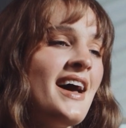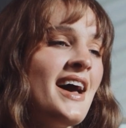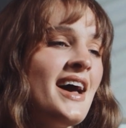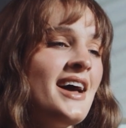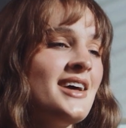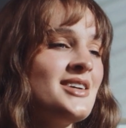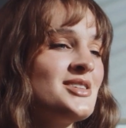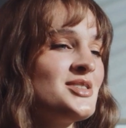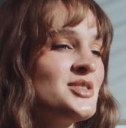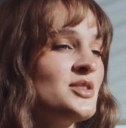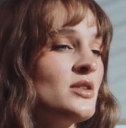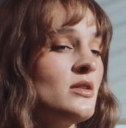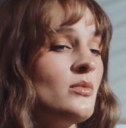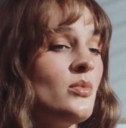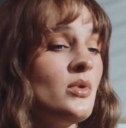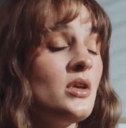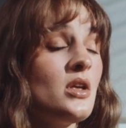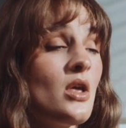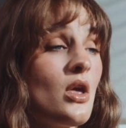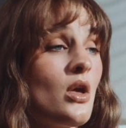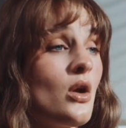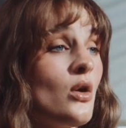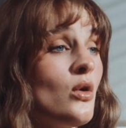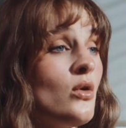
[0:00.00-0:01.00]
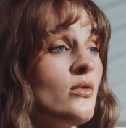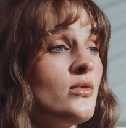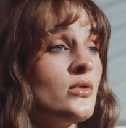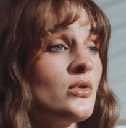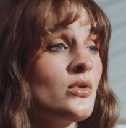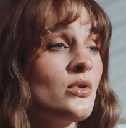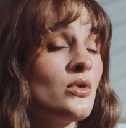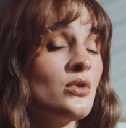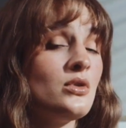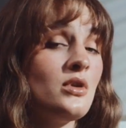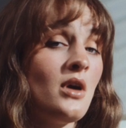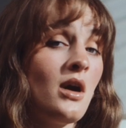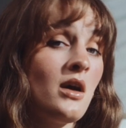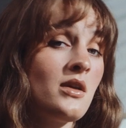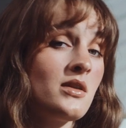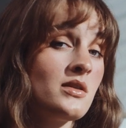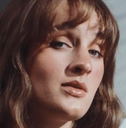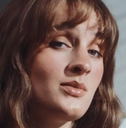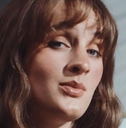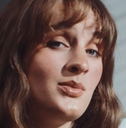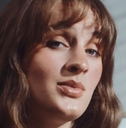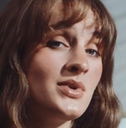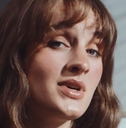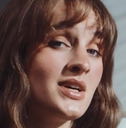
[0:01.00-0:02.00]
I should be over all
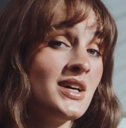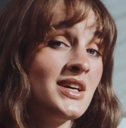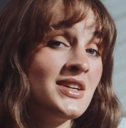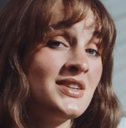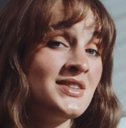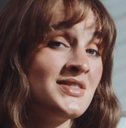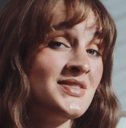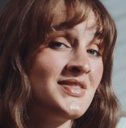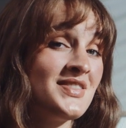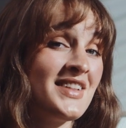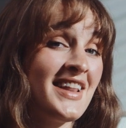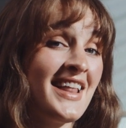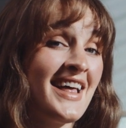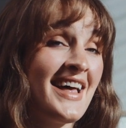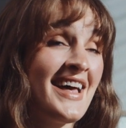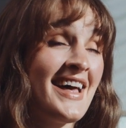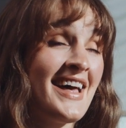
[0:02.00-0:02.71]
the butterflies,